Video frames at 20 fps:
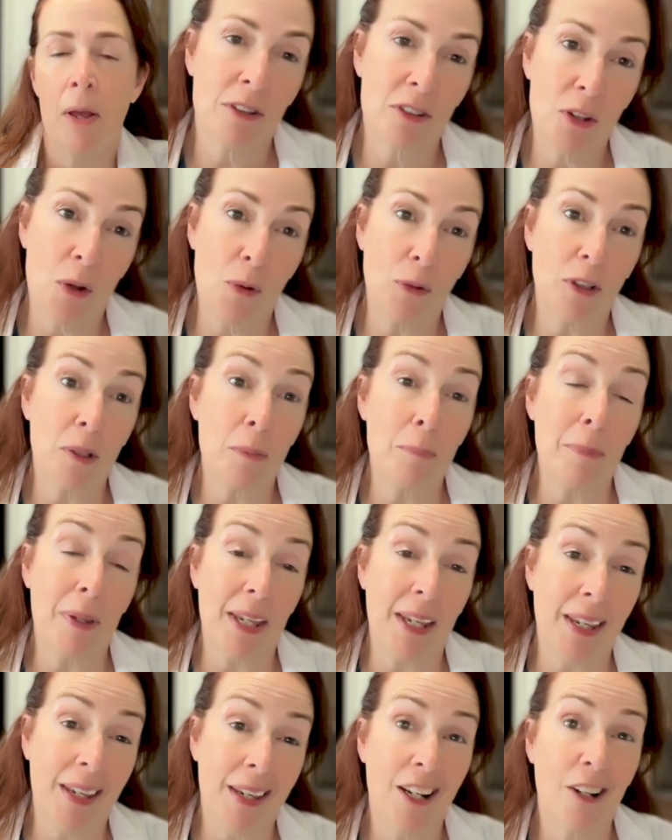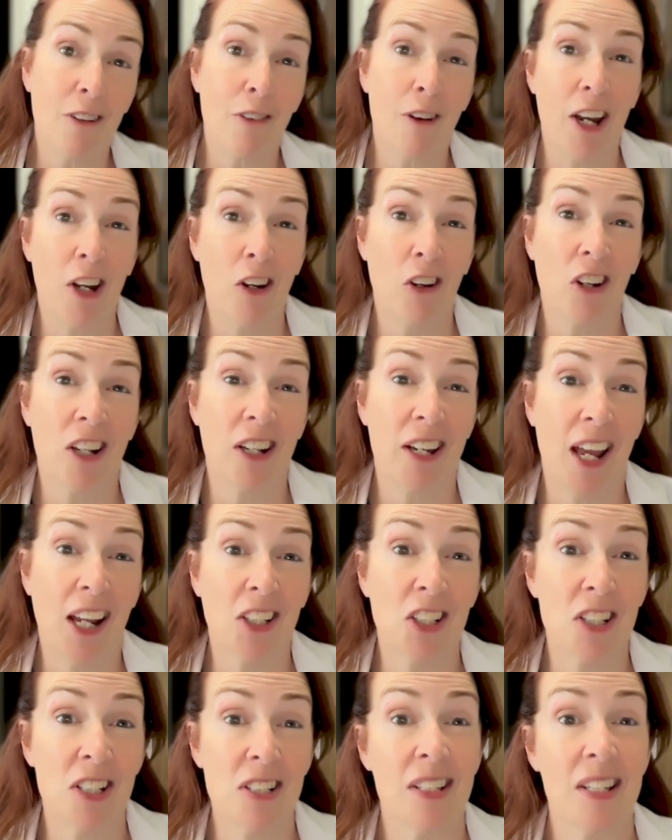So to me, Creator
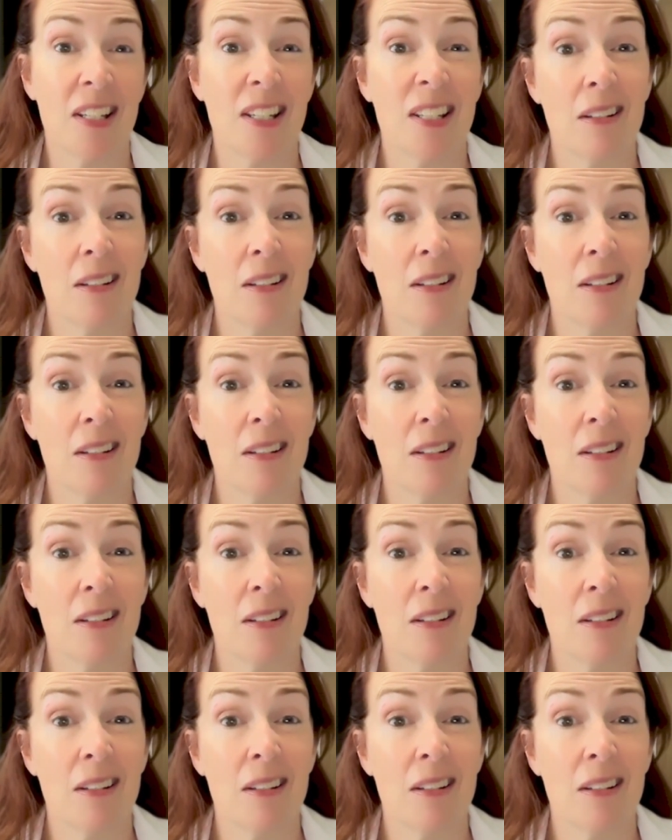Connections